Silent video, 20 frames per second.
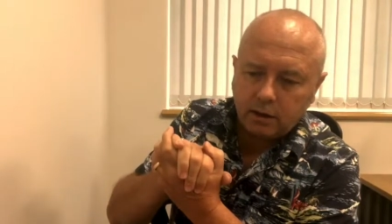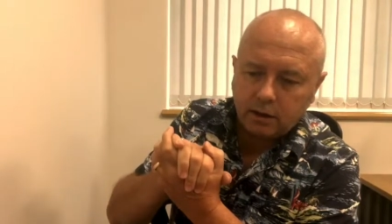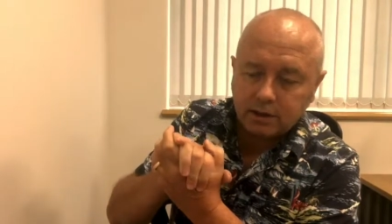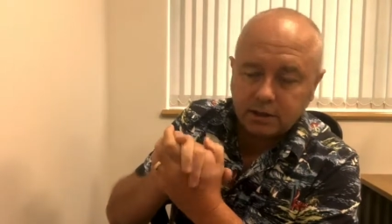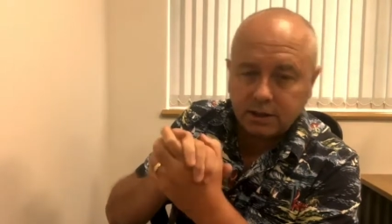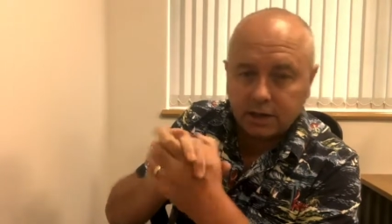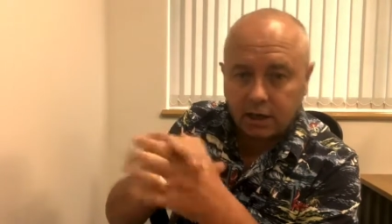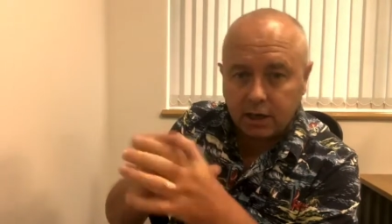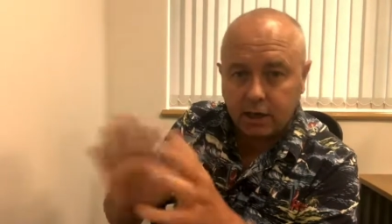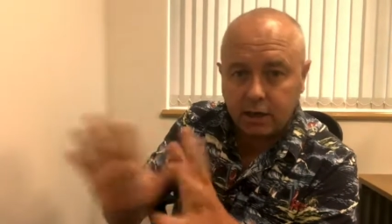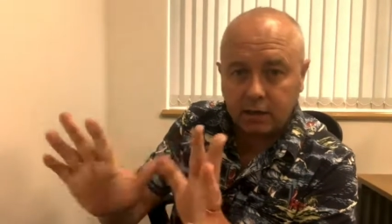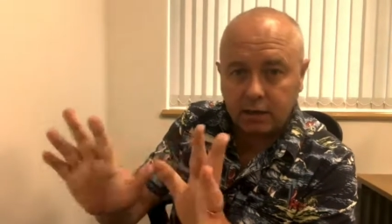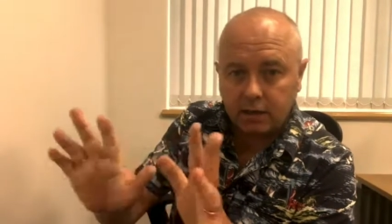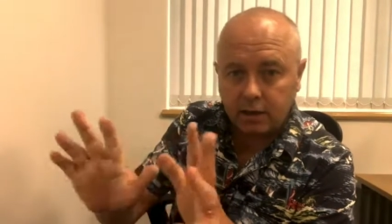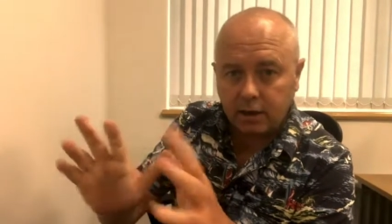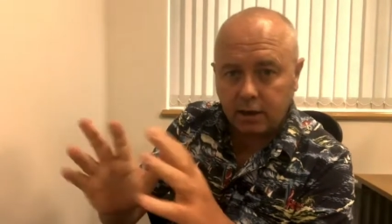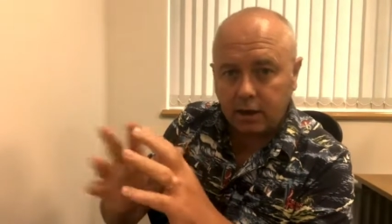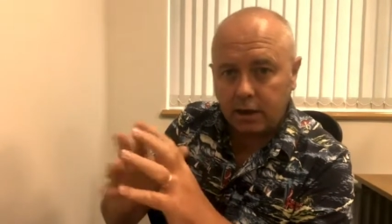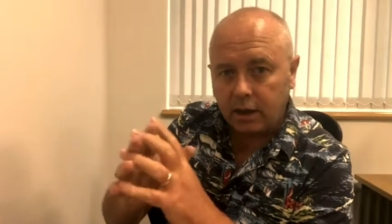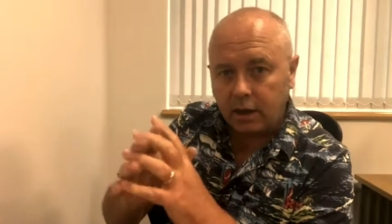
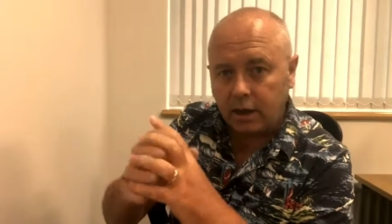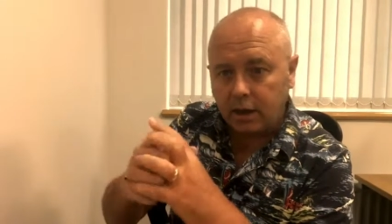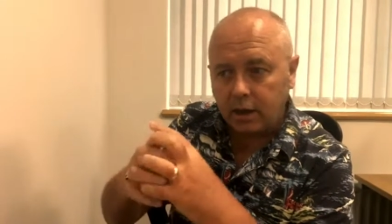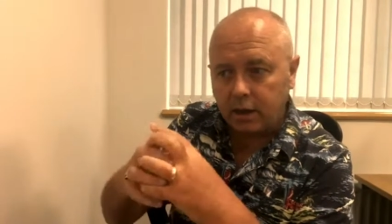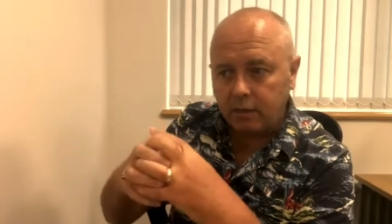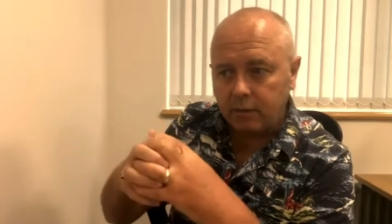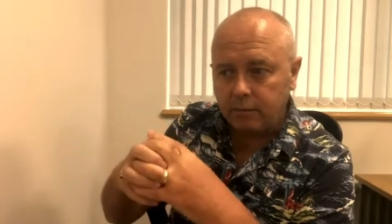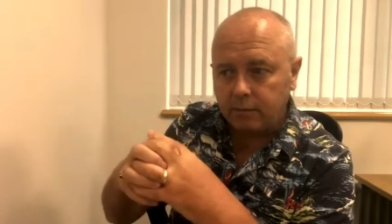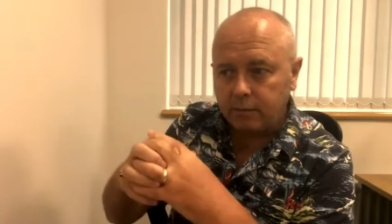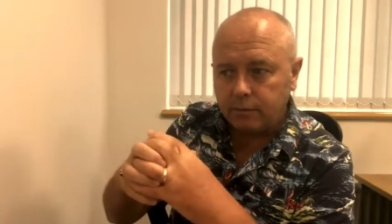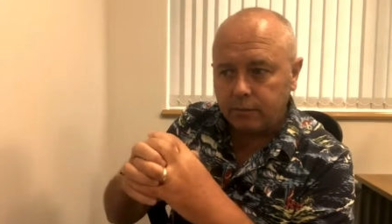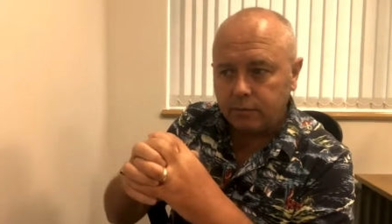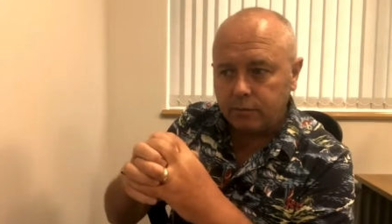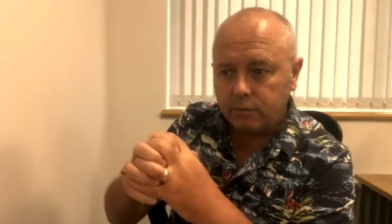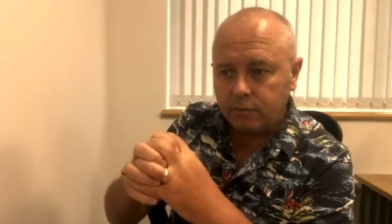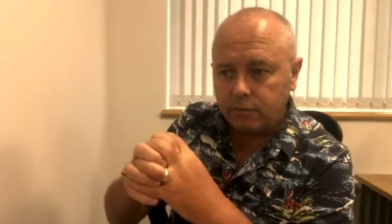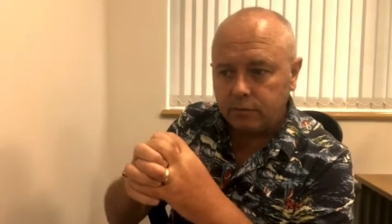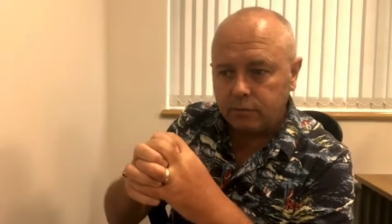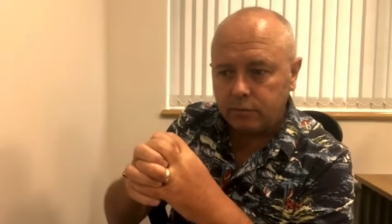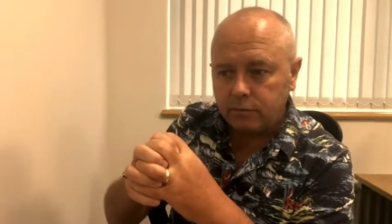Secondly,
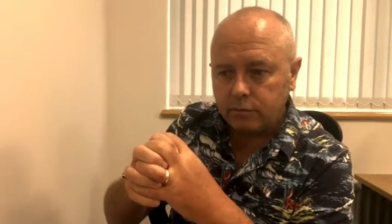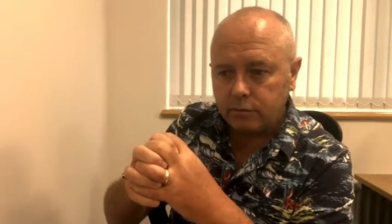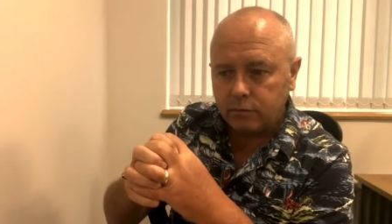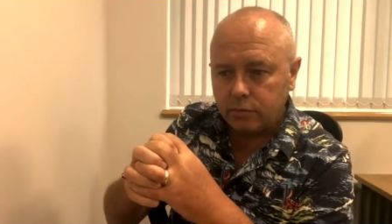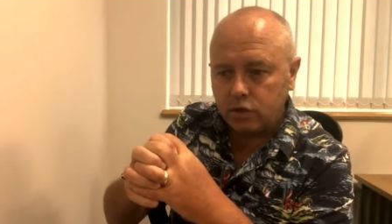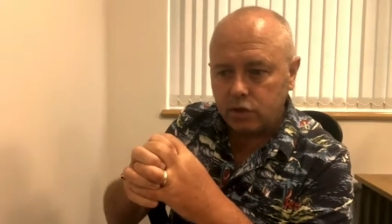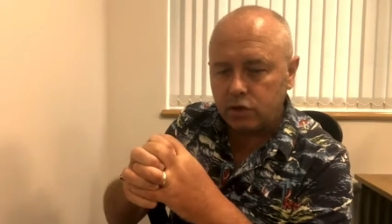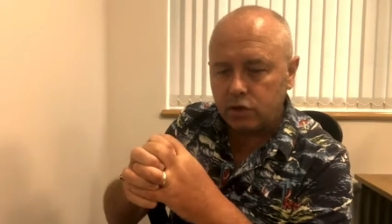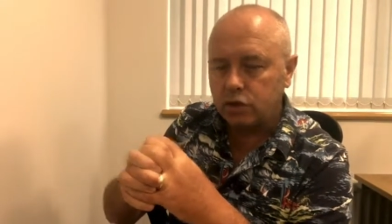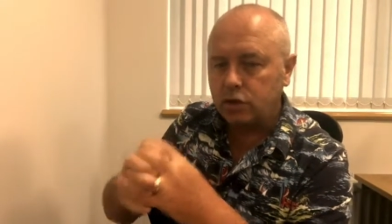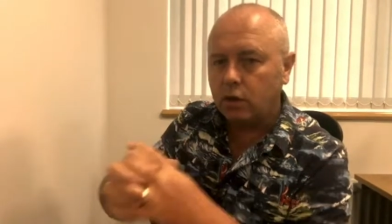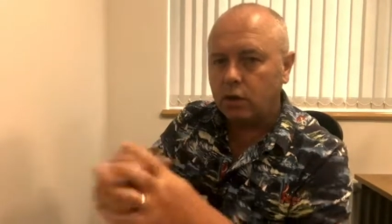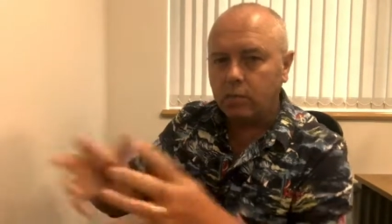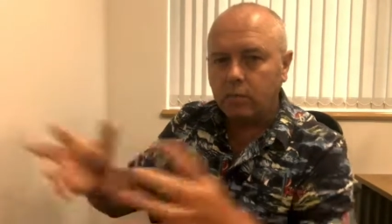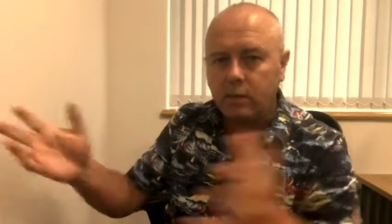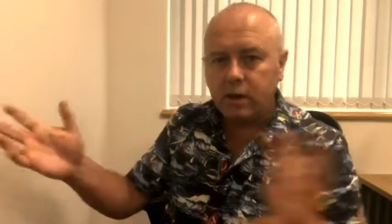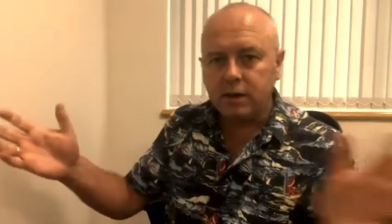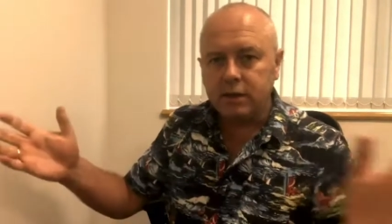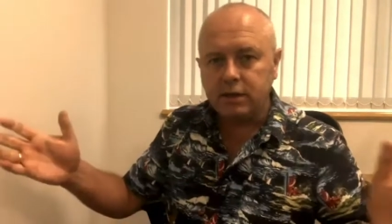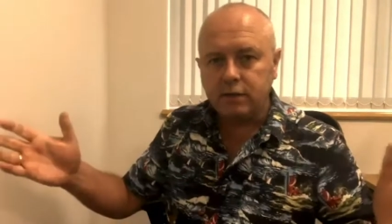she's got
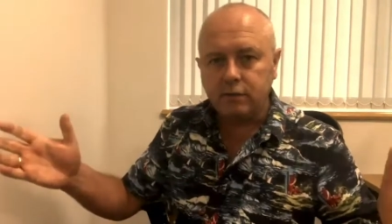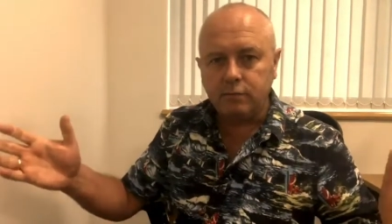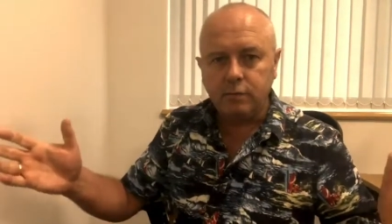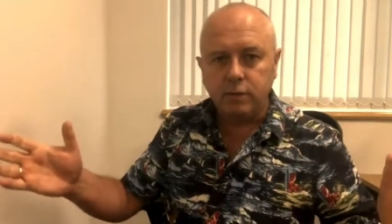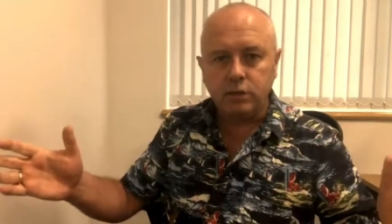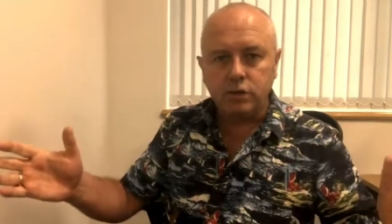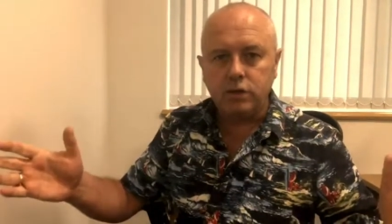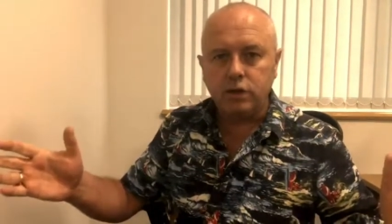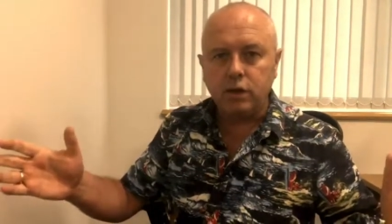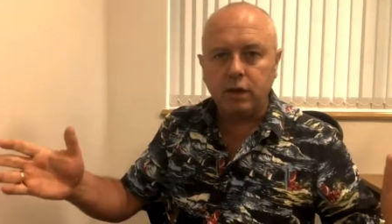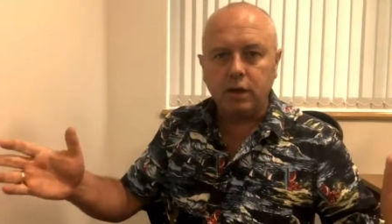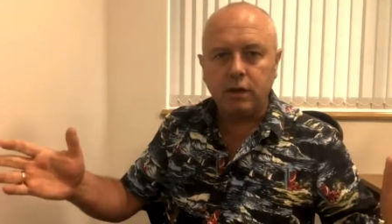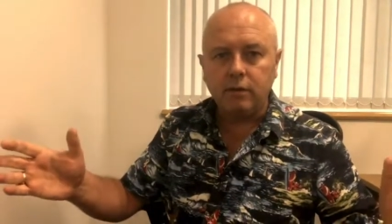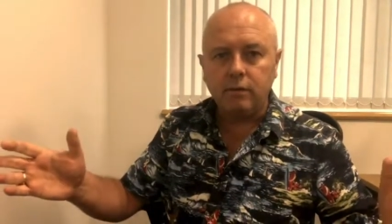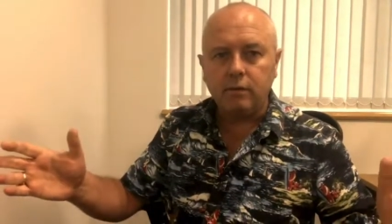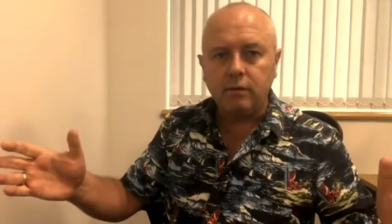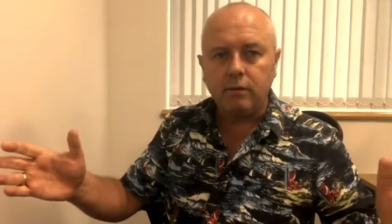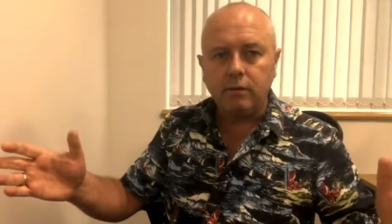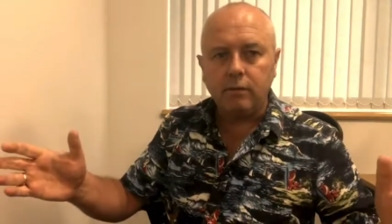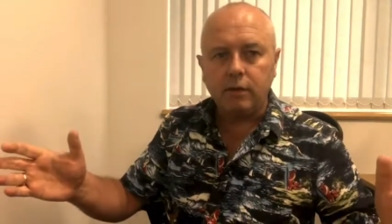a massive budget
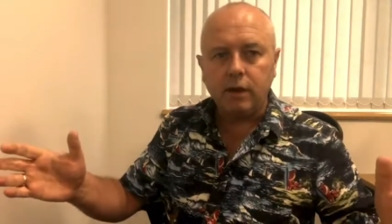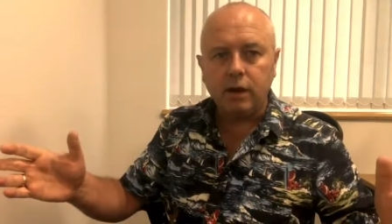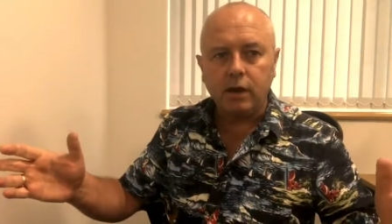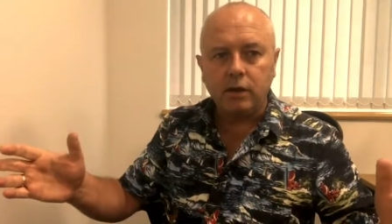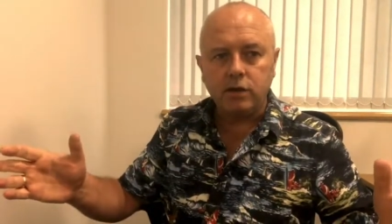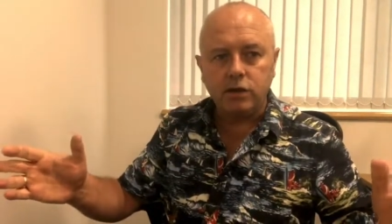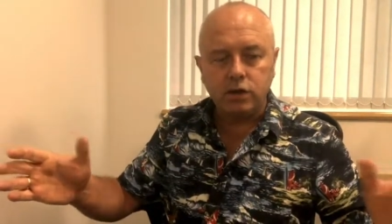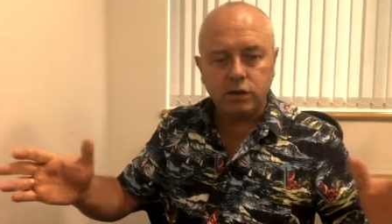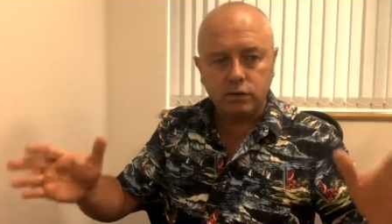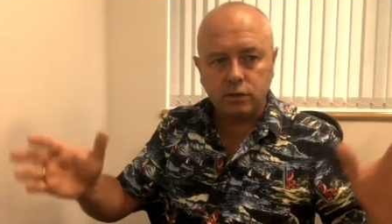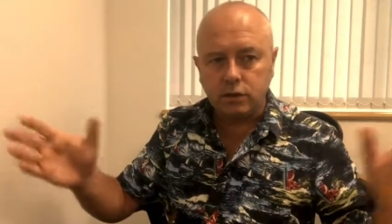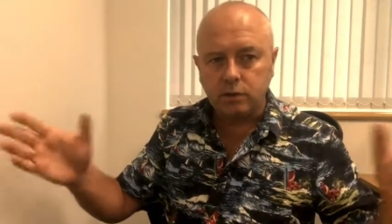and she's